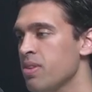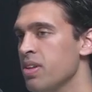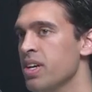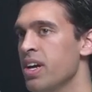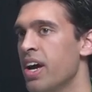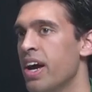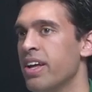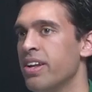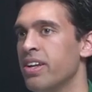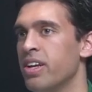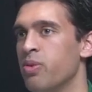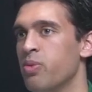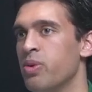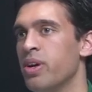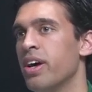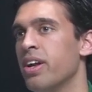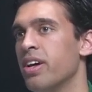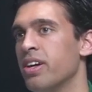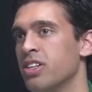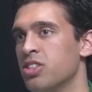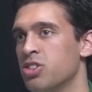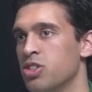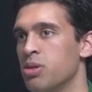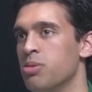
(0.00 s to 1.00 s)
and then we had
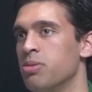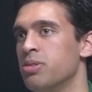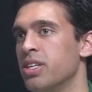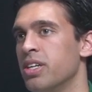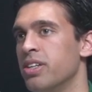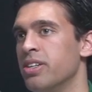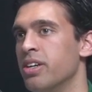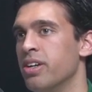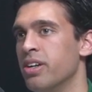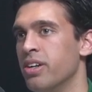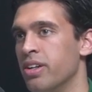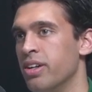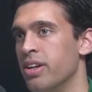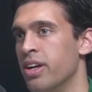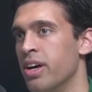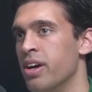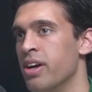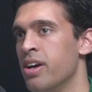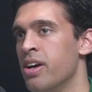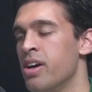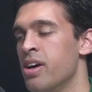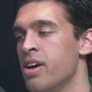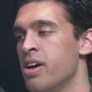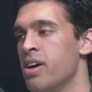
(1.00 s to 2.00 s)
like a scrimmage at the end of the day,
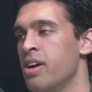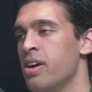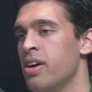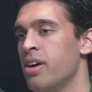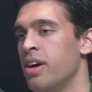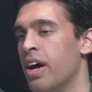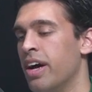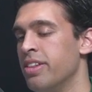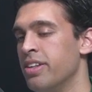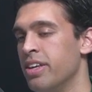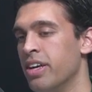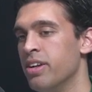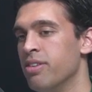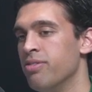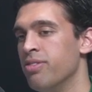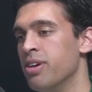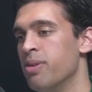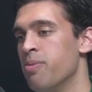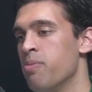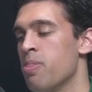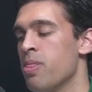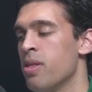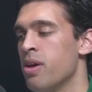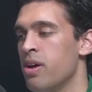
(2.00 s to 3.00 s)
at the end of it
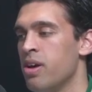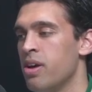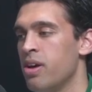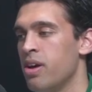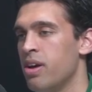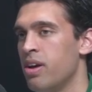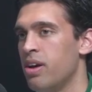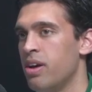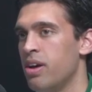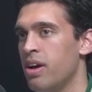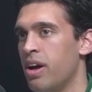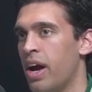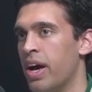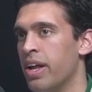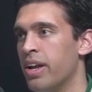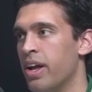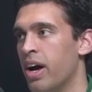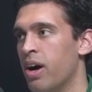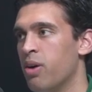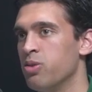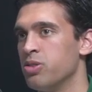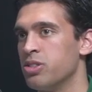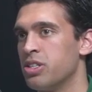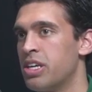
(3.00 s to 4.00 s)
and
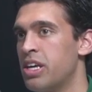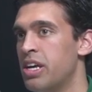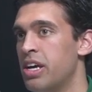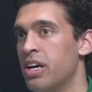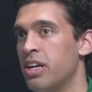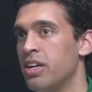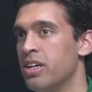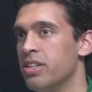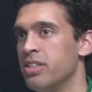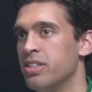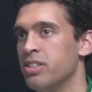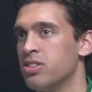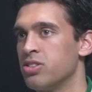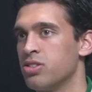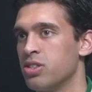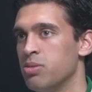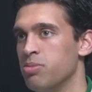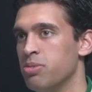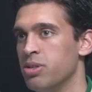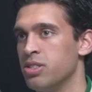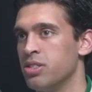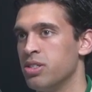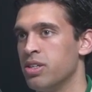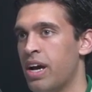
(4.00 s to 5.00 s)
I was killing the
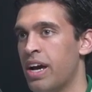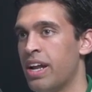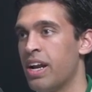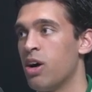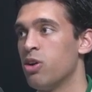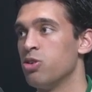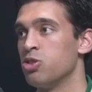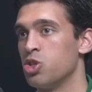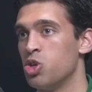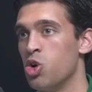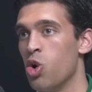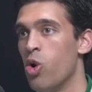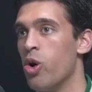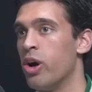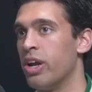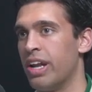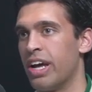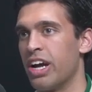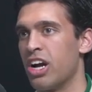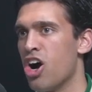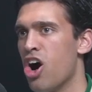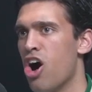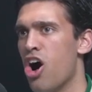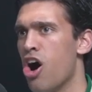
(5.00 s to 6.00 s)
scrimmage, and yeah. I was going
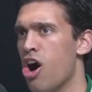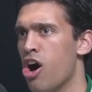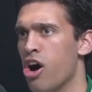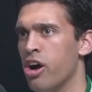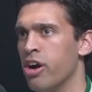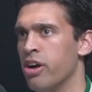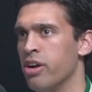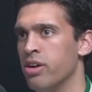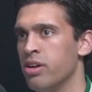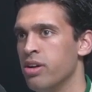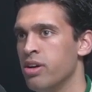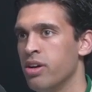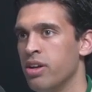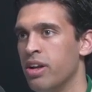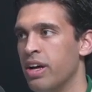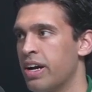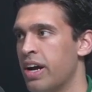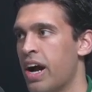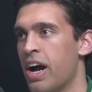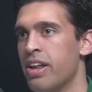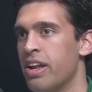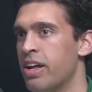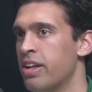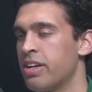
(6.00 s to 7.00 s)
like hard, hard. Yeah, like
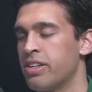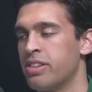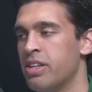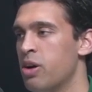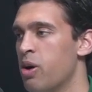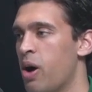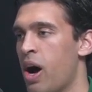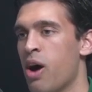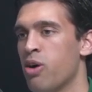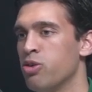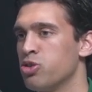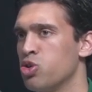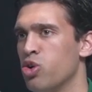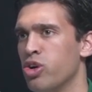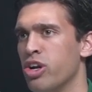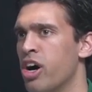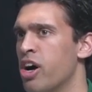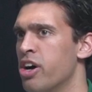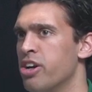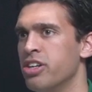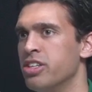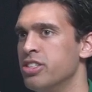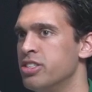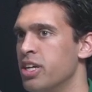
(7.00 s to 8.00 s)
yeah, I, like there, I was going
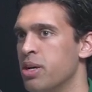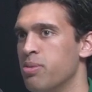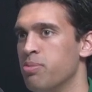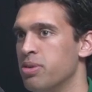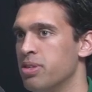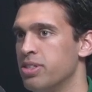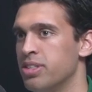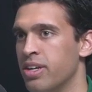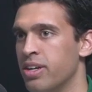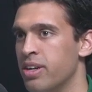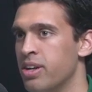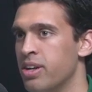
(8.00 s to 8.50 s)
110. percent